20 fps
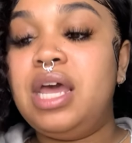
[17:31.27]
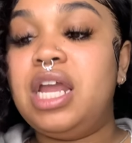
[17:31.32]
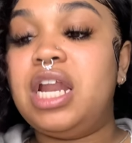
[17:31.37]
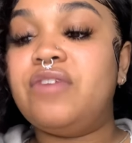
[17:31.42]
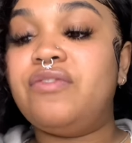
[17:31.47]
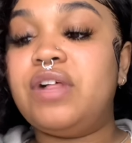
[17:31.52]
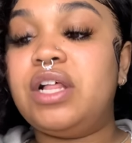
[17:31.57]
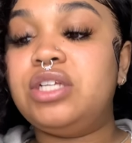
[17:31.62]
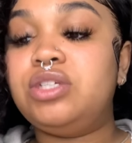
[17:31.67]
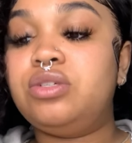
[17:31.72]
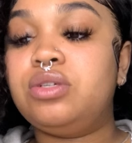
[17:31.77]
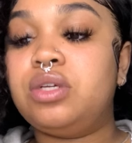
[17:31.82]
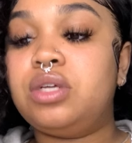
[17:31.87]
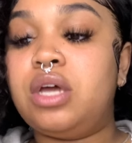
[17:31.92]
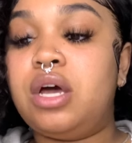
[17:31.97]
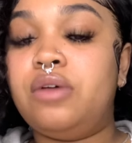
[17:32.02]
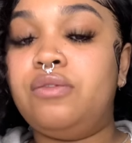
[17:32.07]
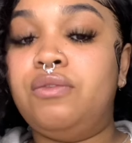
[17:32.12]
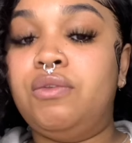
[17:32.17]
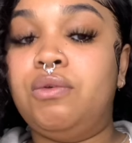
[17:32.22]
And for us
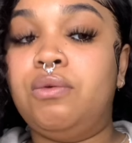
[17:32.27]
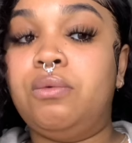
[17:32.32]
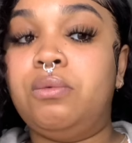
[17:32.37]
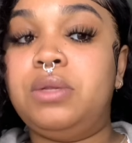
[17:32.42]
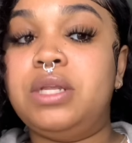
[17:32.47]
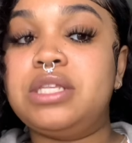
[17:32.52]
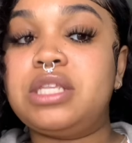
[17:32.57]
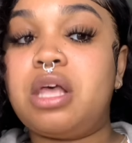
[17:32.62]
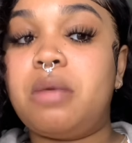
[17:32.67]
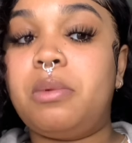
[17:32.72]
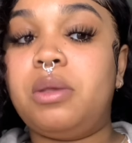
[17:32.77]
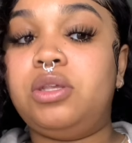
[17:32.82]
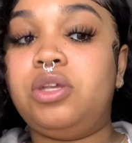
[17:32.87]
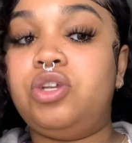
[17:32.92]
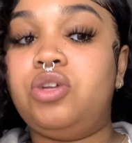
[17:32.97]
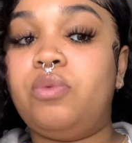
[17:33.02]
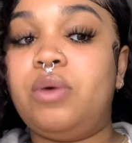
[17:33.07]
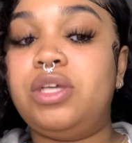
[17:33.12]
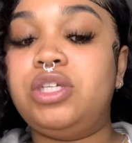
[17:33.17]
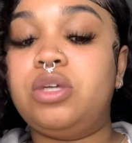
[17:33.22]
of you, this could be a
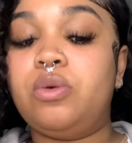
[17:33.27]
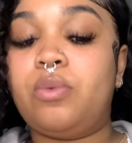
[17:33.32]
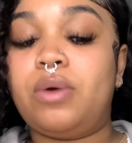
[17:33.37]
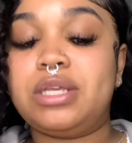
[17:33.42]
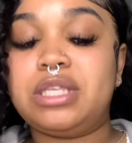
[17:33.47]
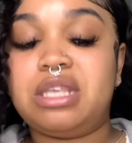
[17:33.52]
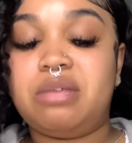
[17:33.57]
situation where